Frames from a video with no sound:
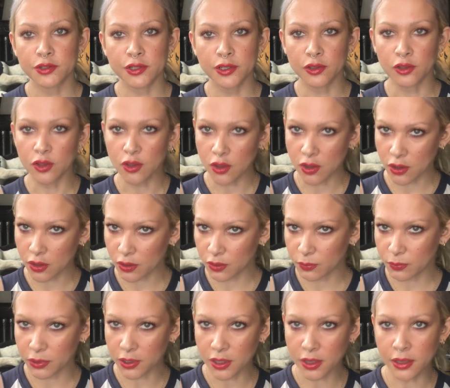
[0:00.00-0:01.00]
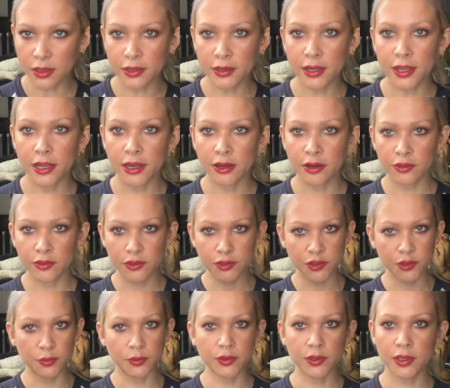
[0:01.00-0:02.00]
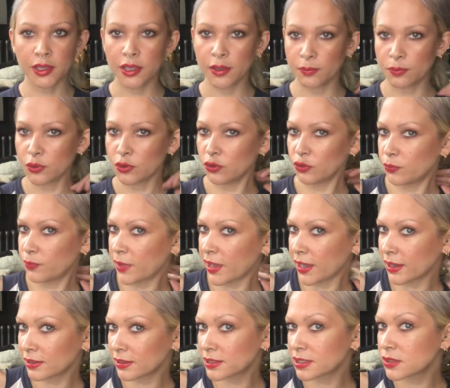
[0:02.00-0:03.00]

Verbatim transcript: she had long blonde hair that she would keep pulled back,